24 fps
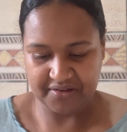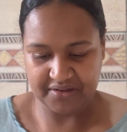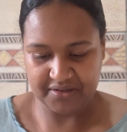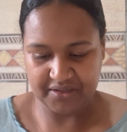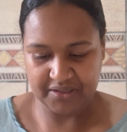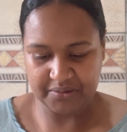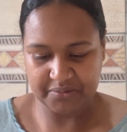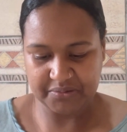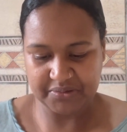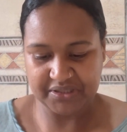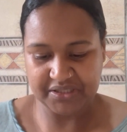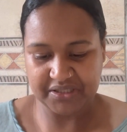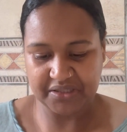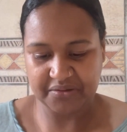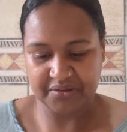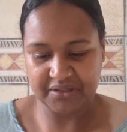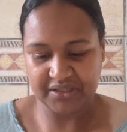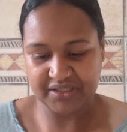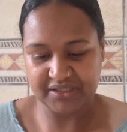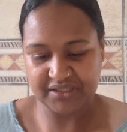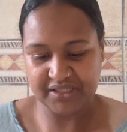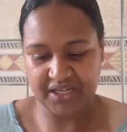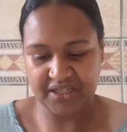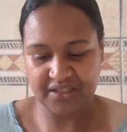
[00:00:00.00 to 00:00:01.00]
I'm so
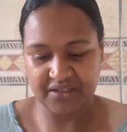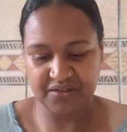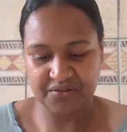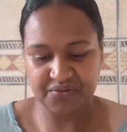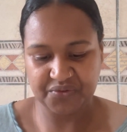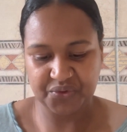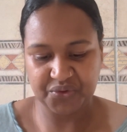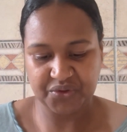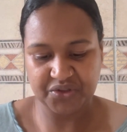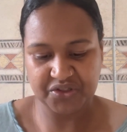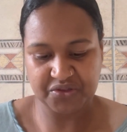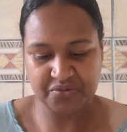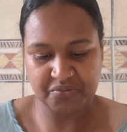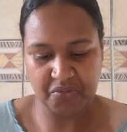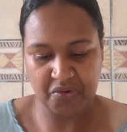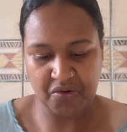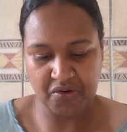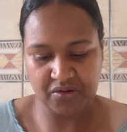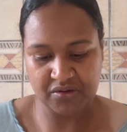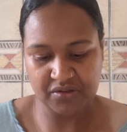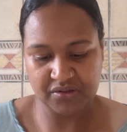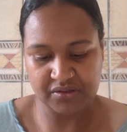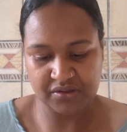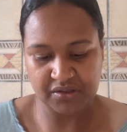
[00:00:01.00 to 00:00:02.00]
excited for this
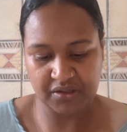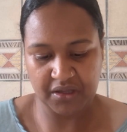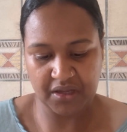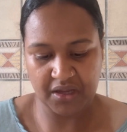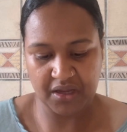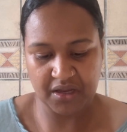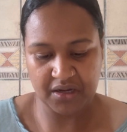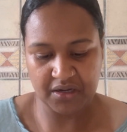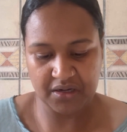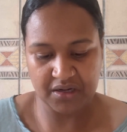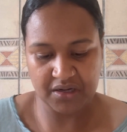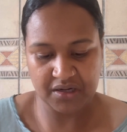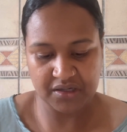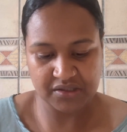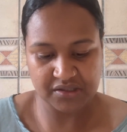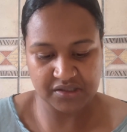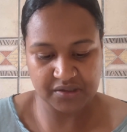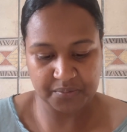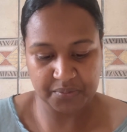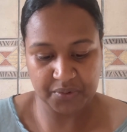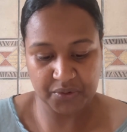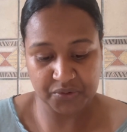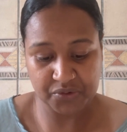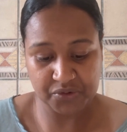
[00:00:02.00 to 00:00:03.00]
mask and it's
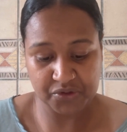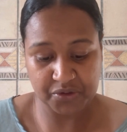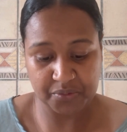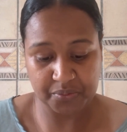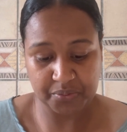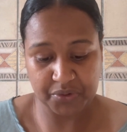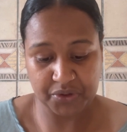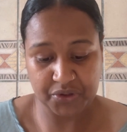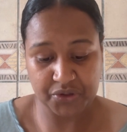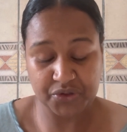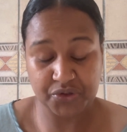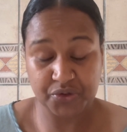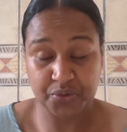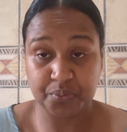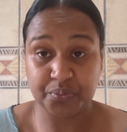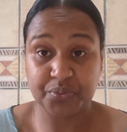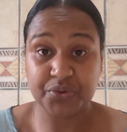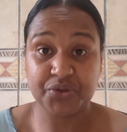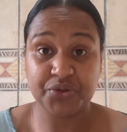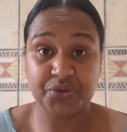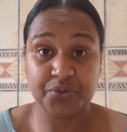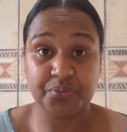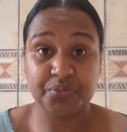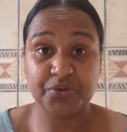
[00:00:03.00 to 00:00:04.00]
supposed to be super
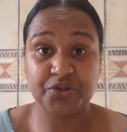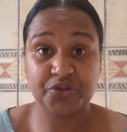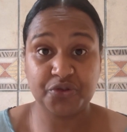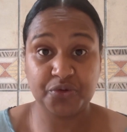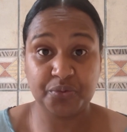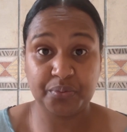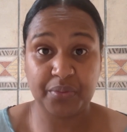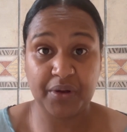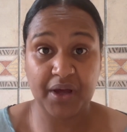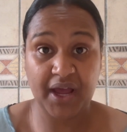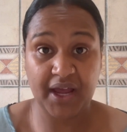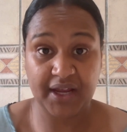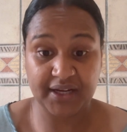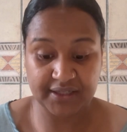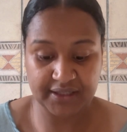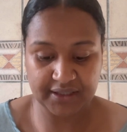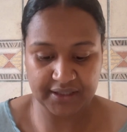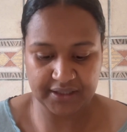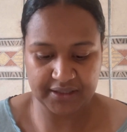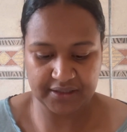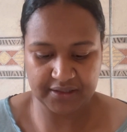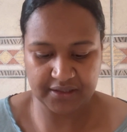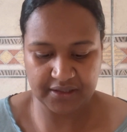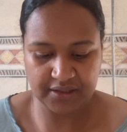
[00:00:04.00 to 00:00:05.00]

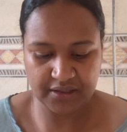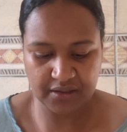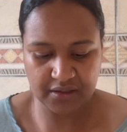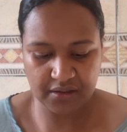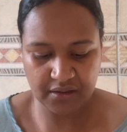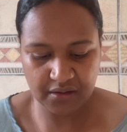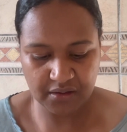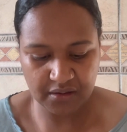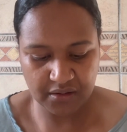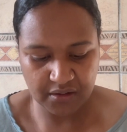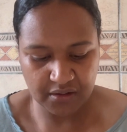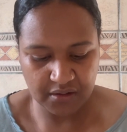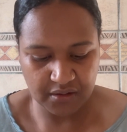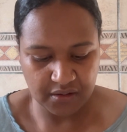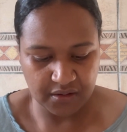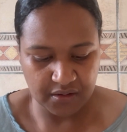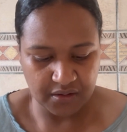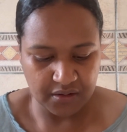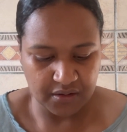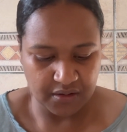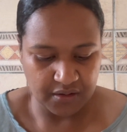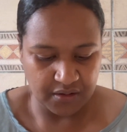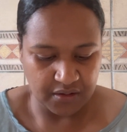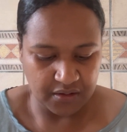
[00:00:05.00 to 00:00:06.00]
hydrating.
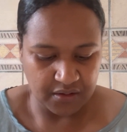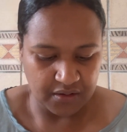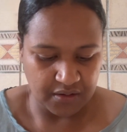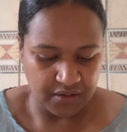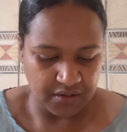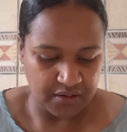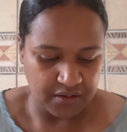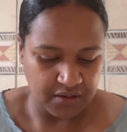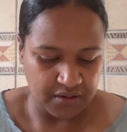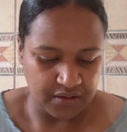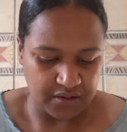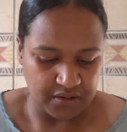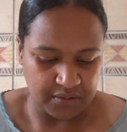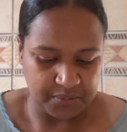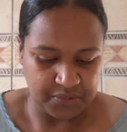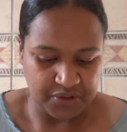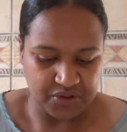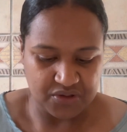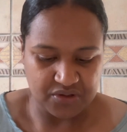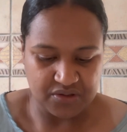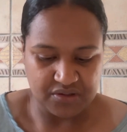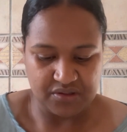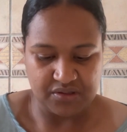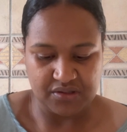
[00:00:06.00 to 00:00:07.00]
Let me
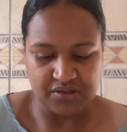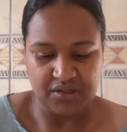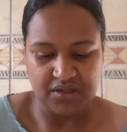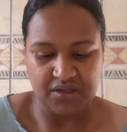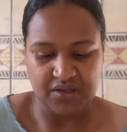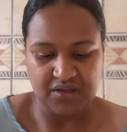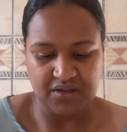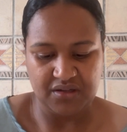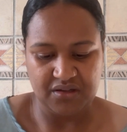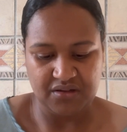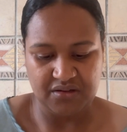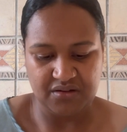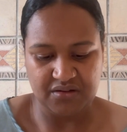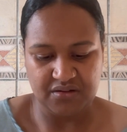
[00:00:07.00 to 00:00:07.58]
just see.